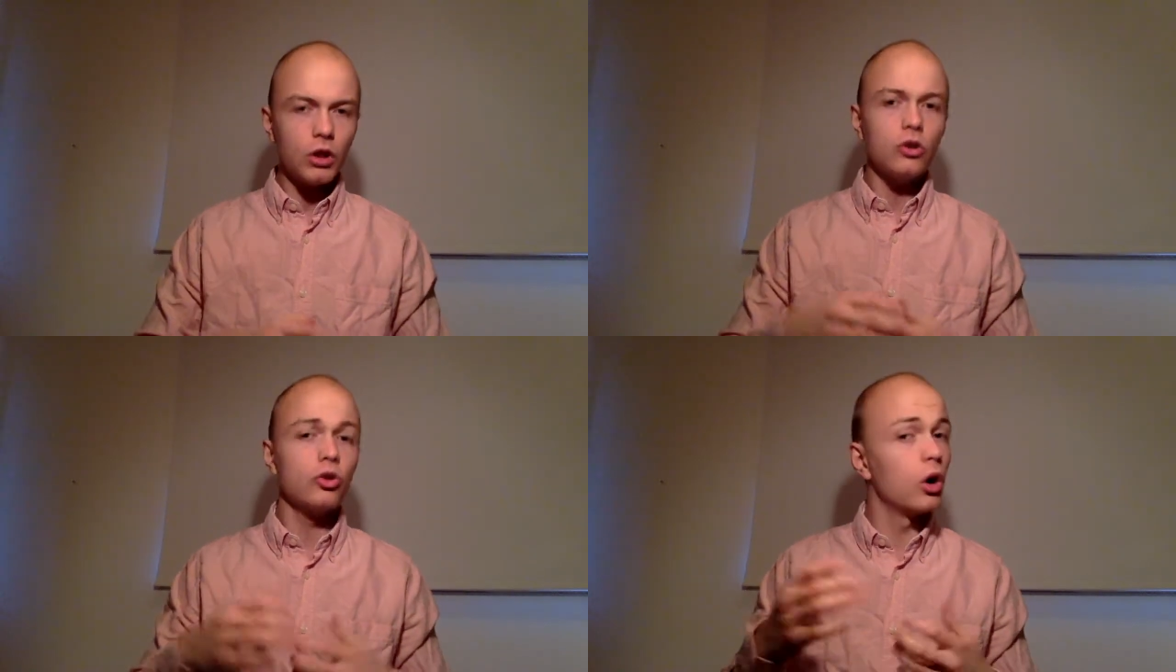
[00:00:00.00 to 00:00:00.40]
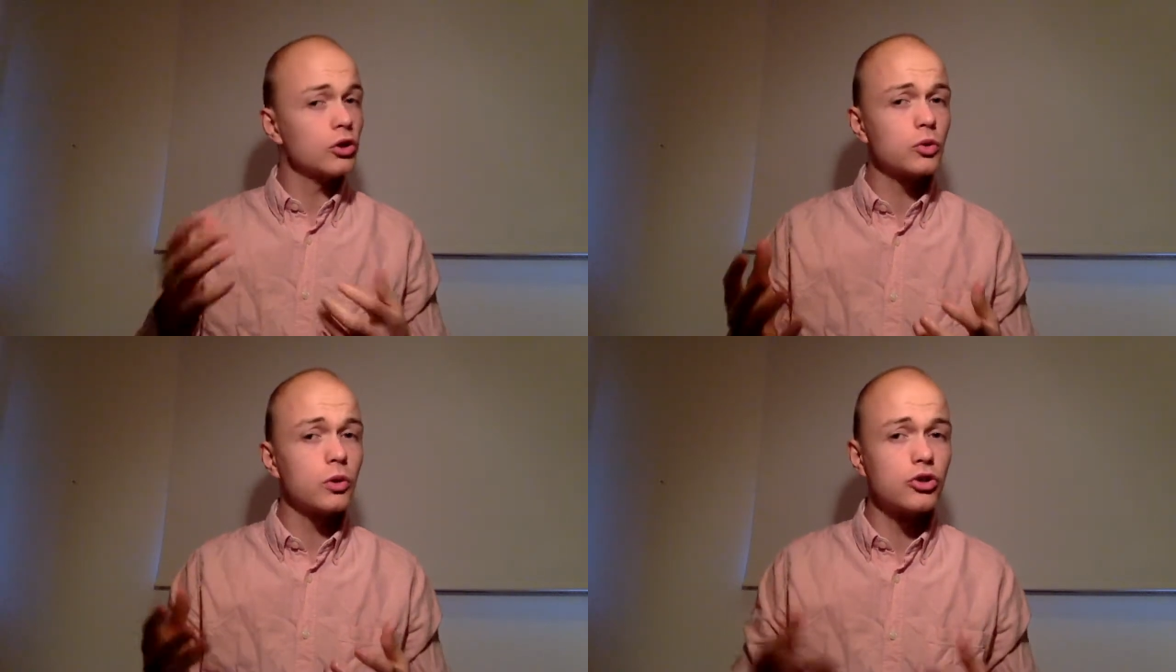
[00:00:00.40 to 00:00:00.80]
You
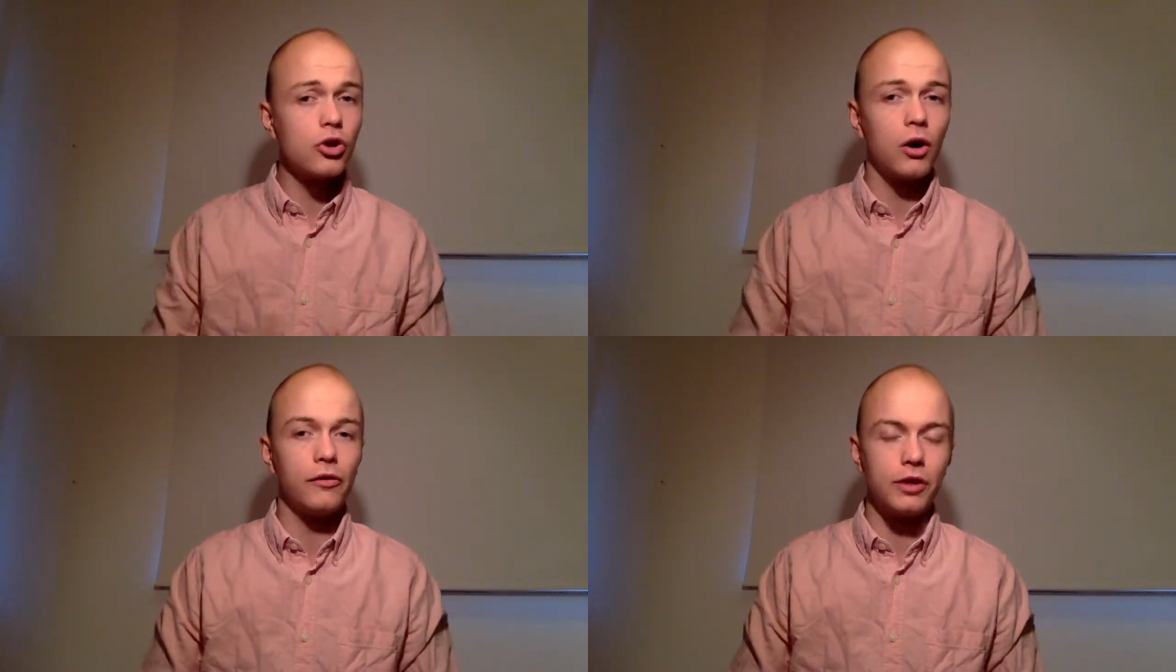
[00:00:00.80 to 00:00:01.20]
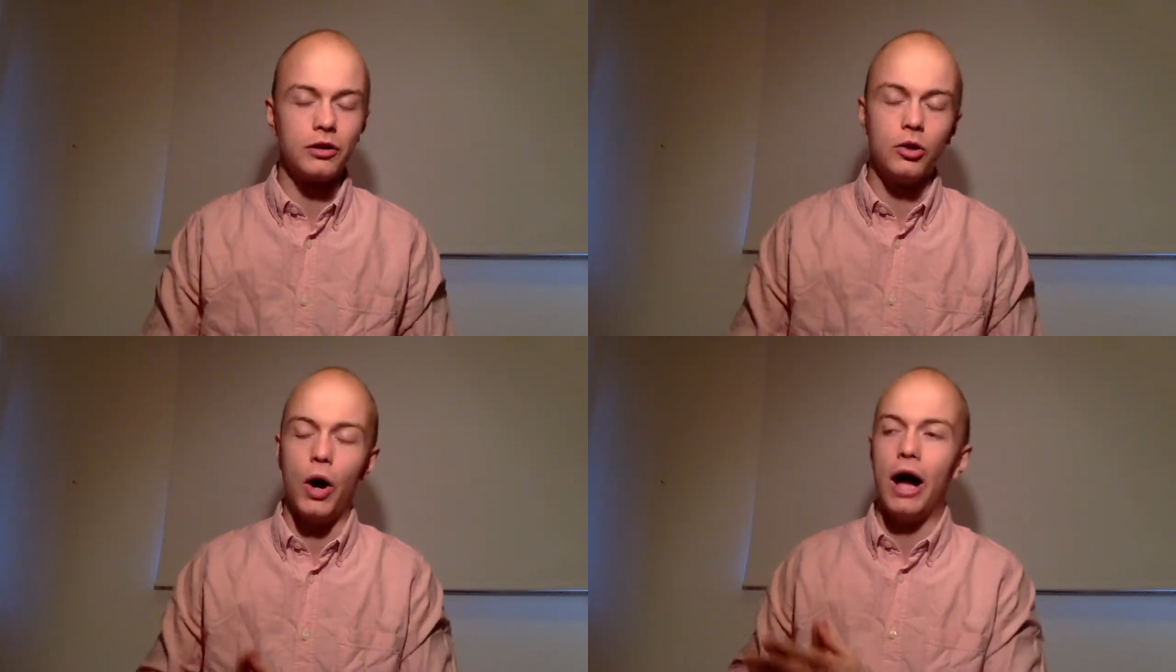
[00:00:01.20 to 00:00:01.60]
also want to show off that
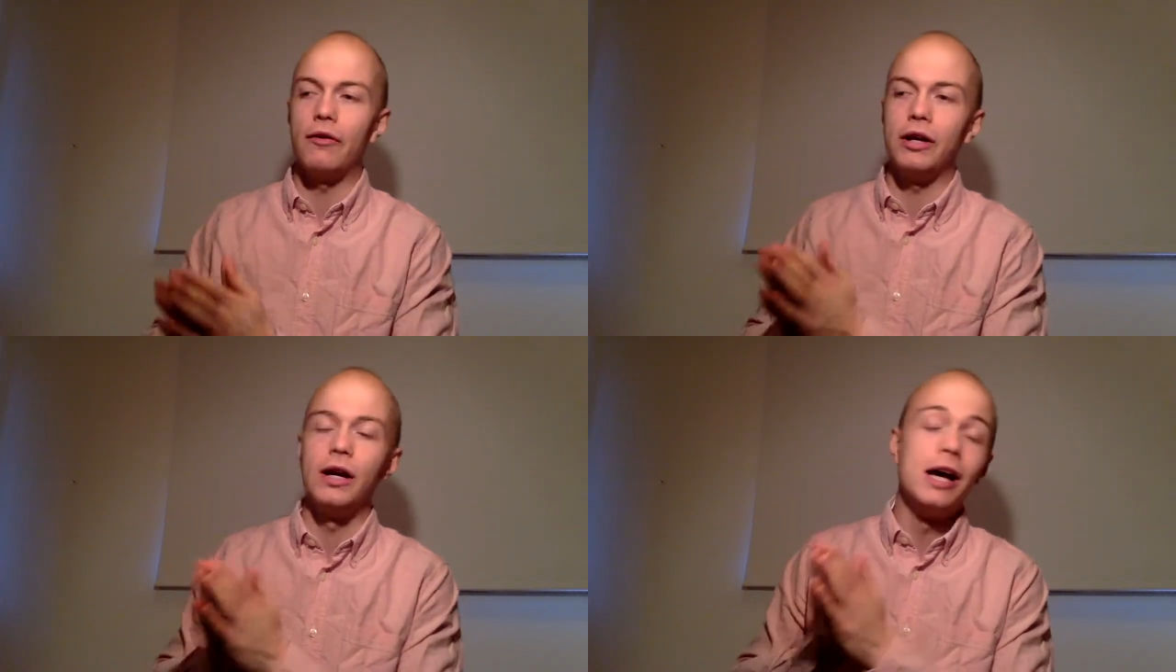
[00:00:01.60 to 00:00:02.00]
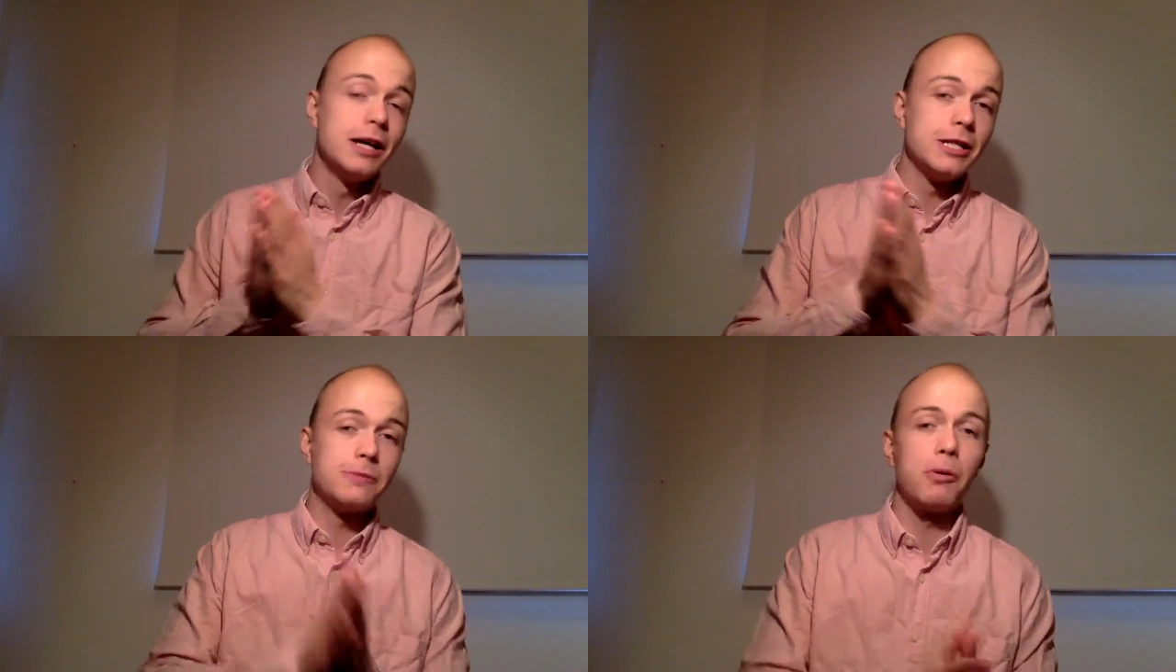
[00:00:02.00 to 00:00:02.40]
you have a
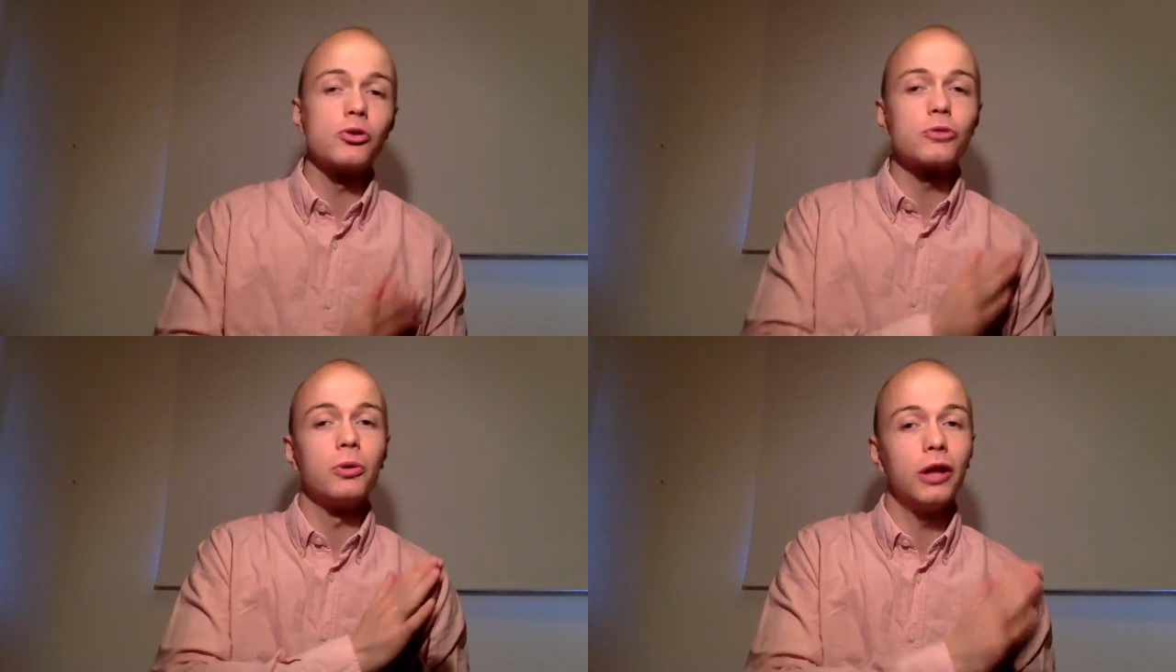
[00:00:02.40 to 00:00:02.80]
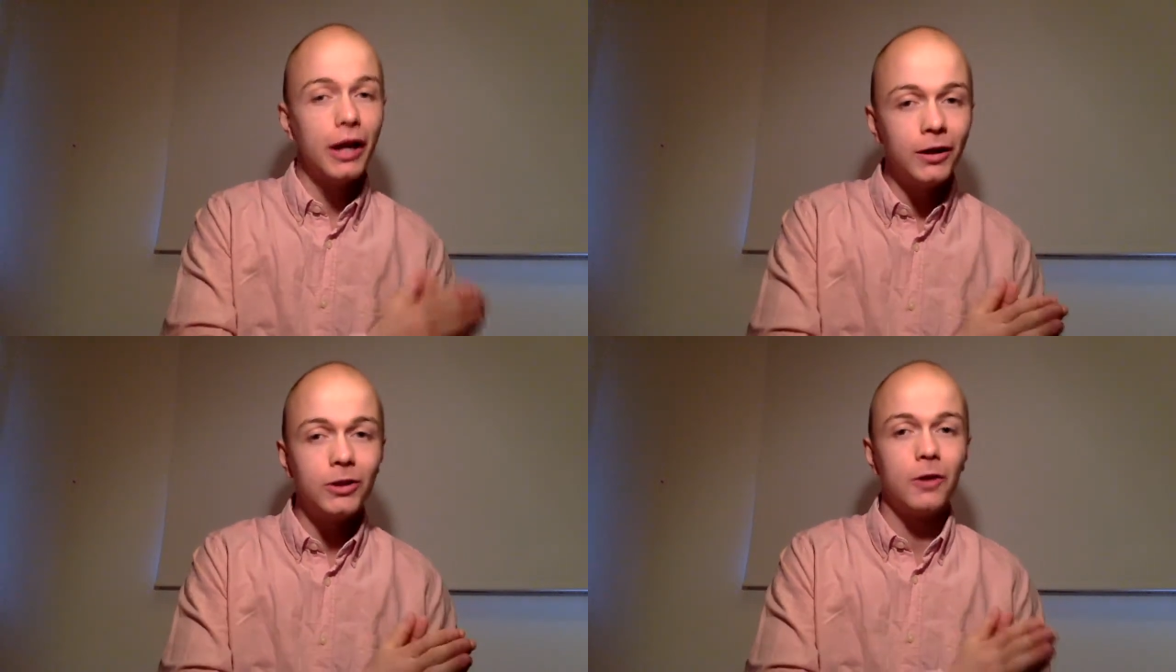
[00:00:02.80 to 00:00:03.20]
disposable
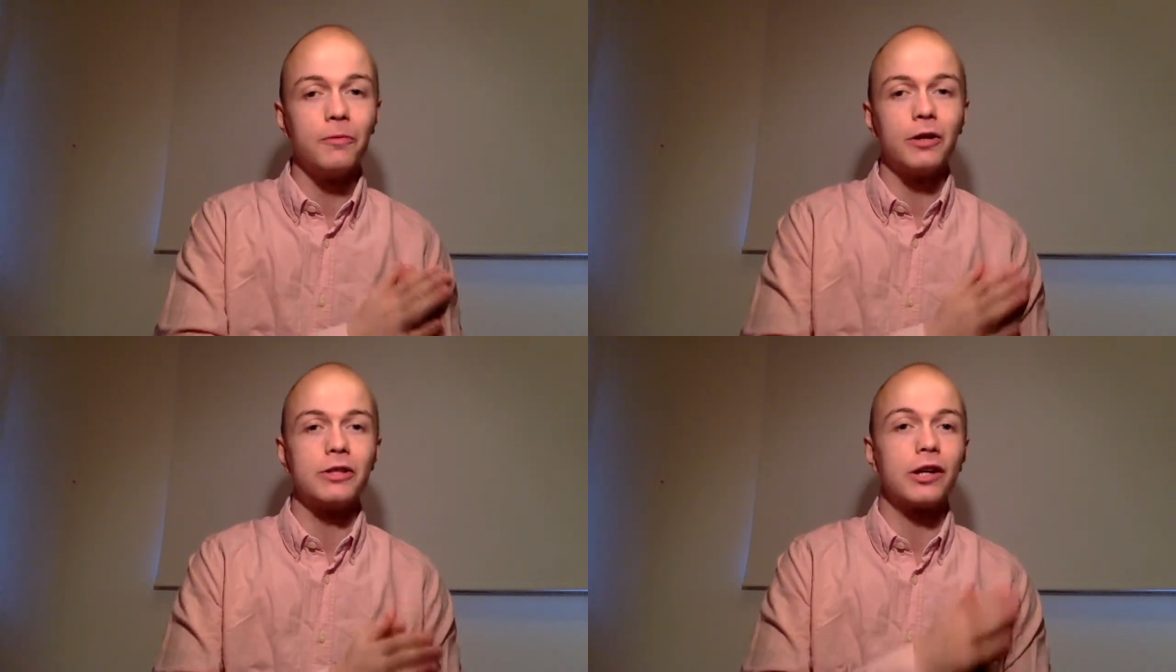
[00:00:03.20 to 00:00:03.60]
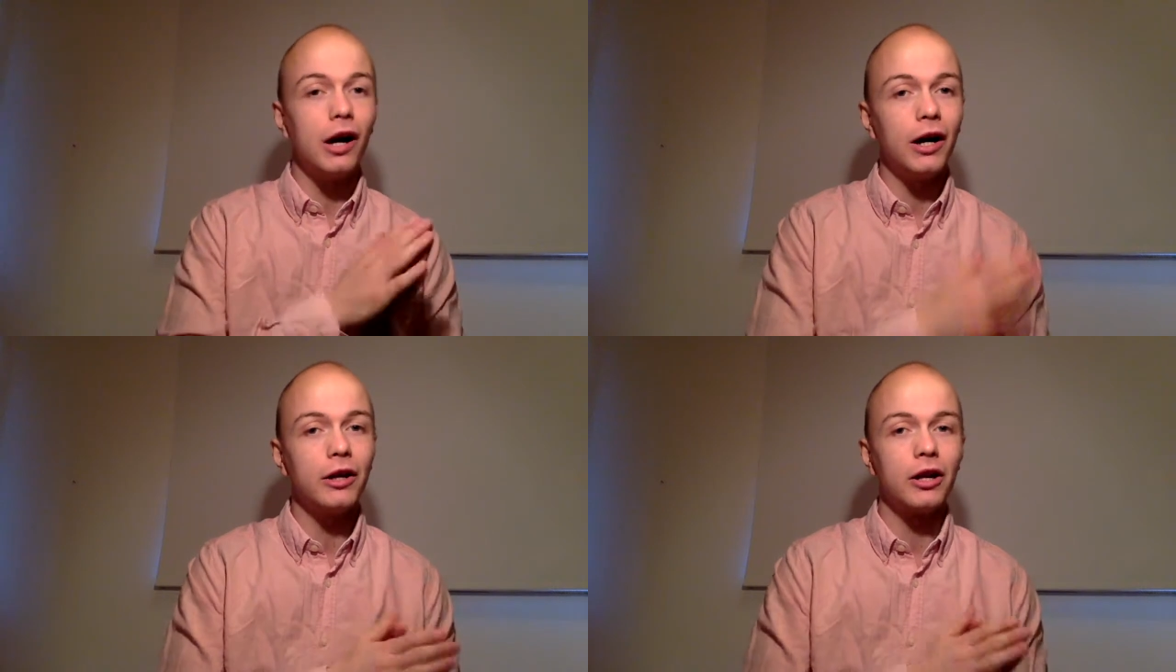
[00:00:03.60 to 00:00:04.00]
income that is
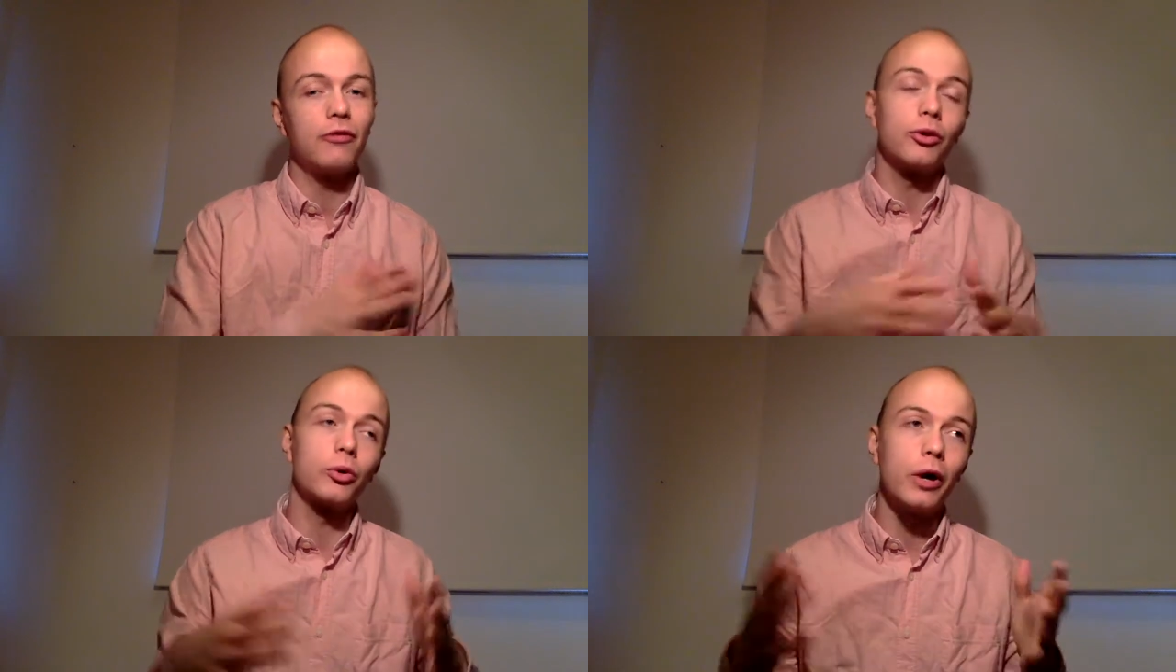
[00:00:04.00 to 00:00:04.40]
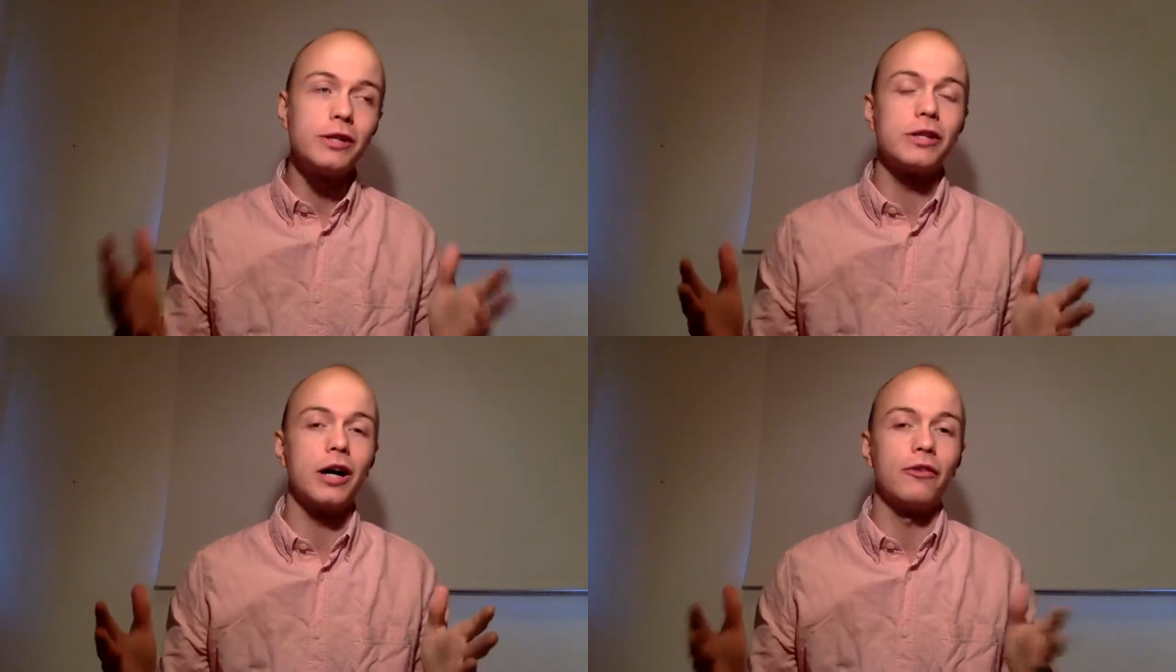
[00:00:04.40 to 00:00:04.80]
high enough or
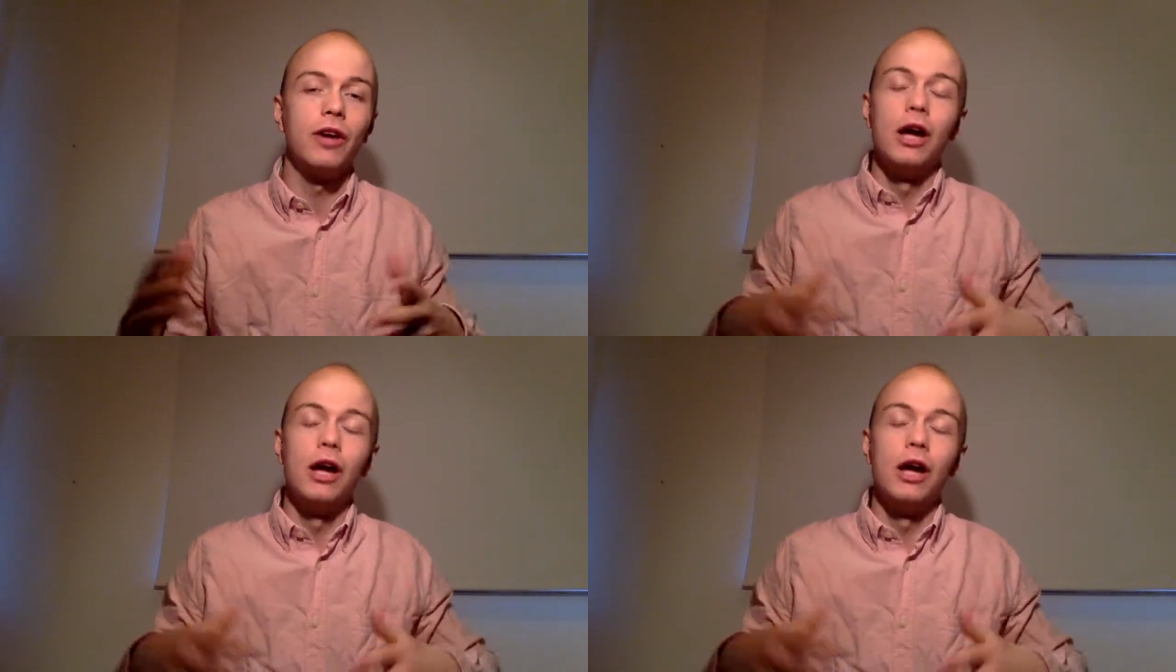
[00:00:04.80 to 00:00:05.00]
great enough